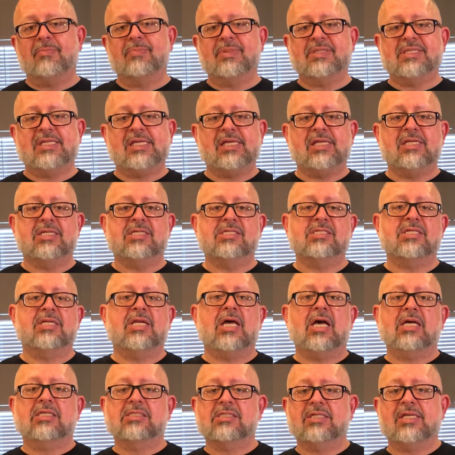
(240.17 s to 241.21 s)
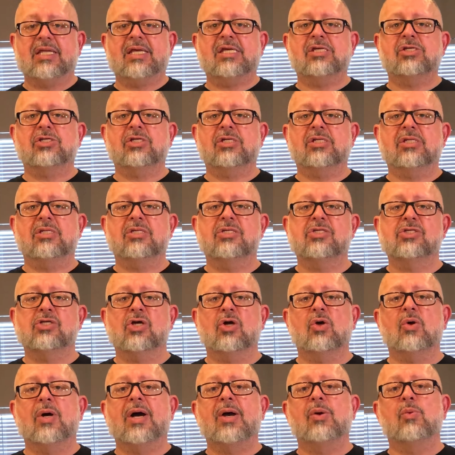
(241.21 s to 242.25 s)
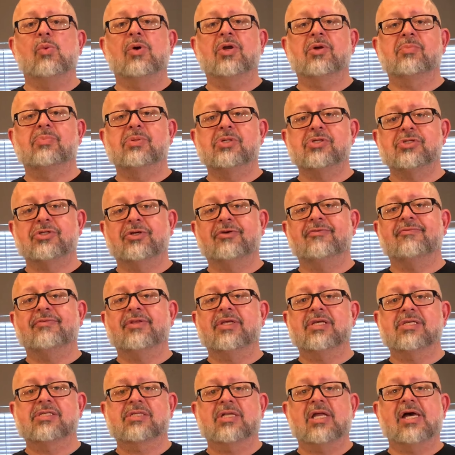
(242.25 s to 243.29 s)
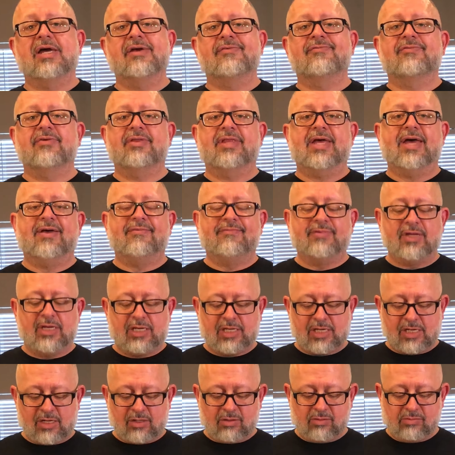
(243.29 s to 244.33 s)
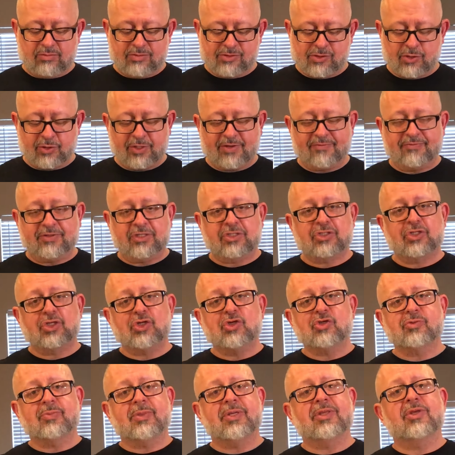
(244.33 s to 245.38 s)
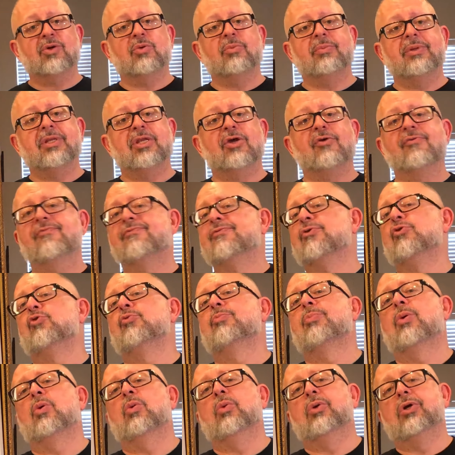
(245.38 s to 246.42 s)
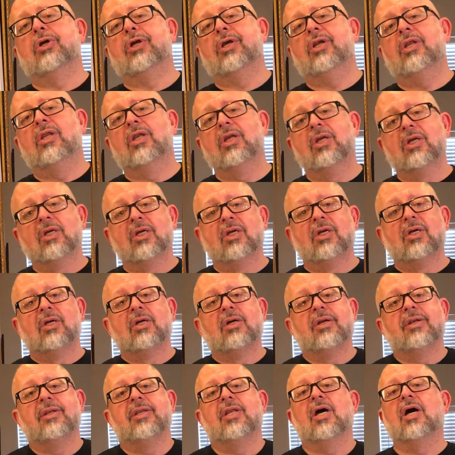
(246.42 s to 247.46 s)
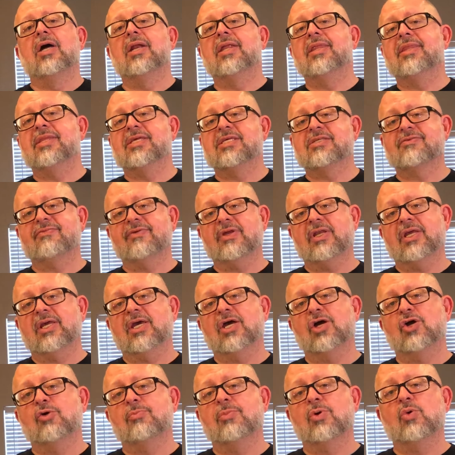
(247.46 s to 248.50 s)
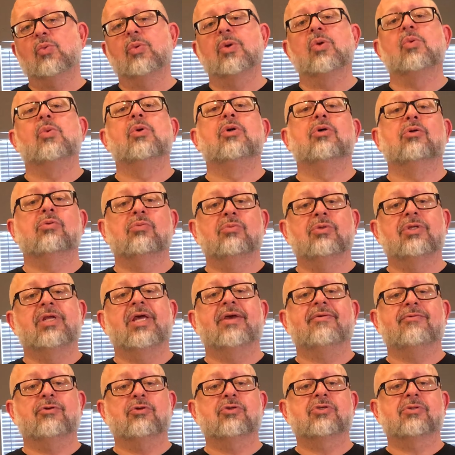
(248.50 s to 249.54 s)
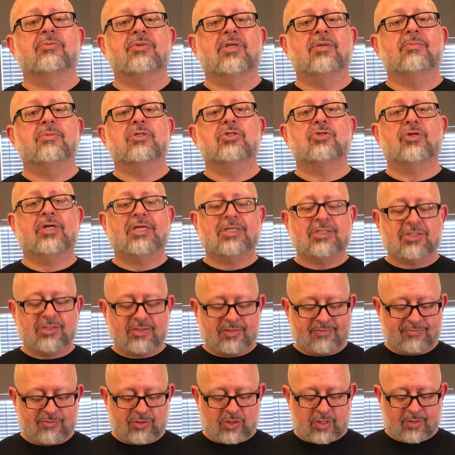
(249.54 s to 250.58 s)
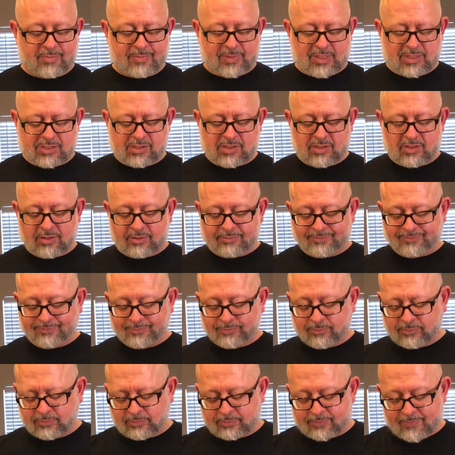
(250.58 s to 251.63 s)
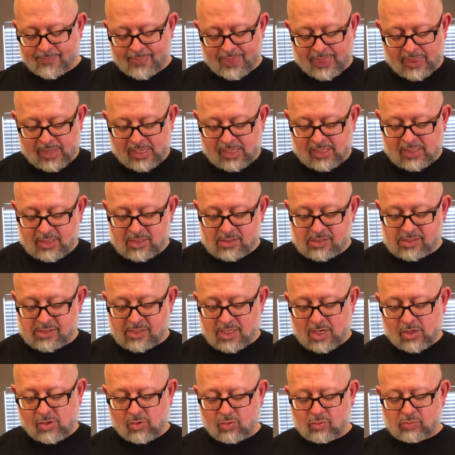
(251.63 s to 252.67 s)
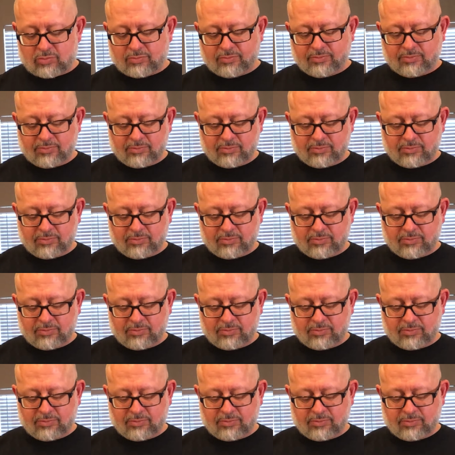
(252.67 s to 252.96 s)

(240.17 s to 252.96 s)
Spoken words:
patinas and oxidation, so I want to preserve this knife for that video. So you have to excuse me, there will be no food porn done in this video, but we will give you some demonstrations of sharpness. So